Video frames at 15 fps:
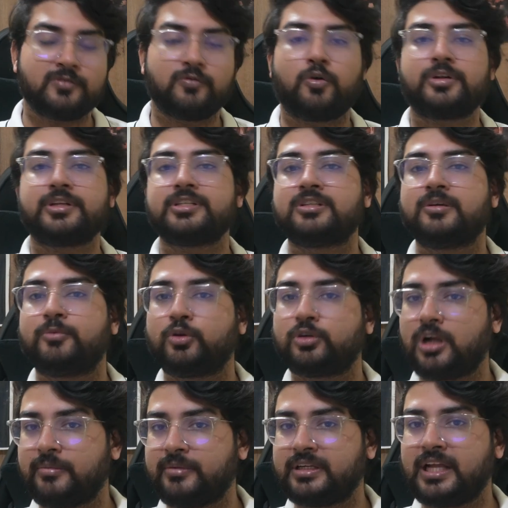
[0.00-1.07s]
What is the
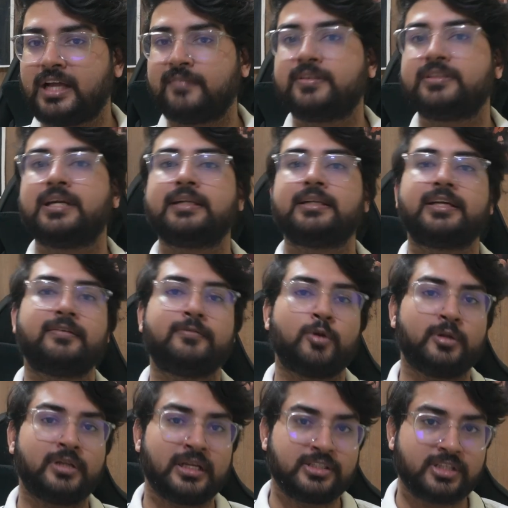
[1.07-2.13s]
programming language that will give you
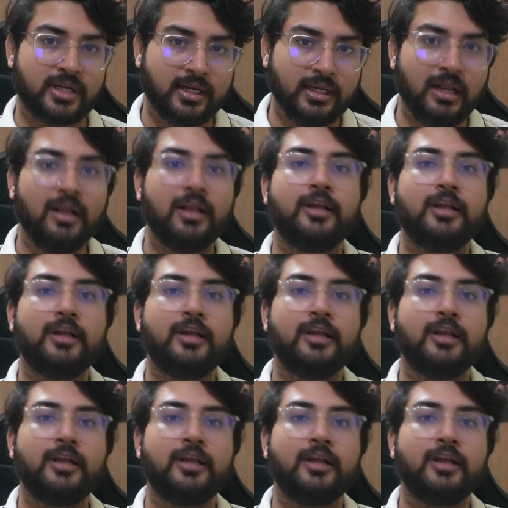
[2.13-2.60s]
an edge here?